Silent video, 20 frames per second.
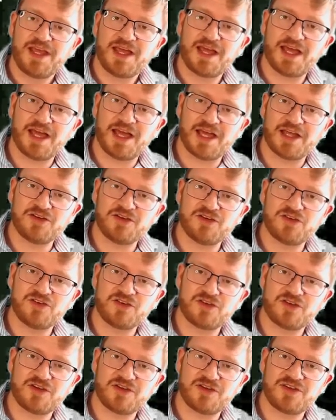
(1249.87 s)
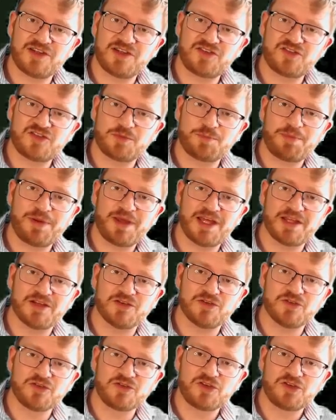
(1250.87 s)
And this
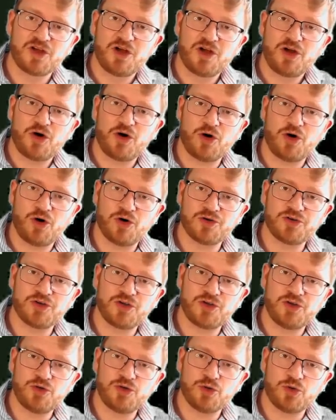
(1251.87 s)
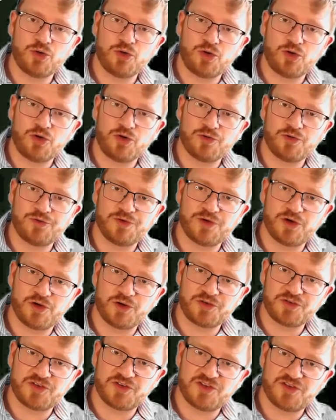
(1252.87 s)
depends on your
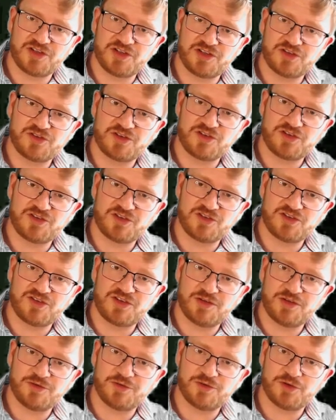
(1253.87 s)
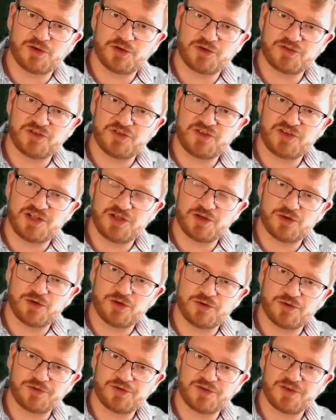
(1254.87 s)
velocity. So this is the velocity
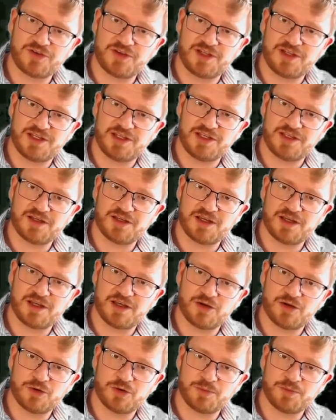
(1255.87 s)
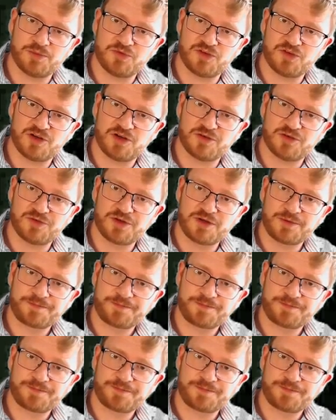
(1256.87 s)
of the observer.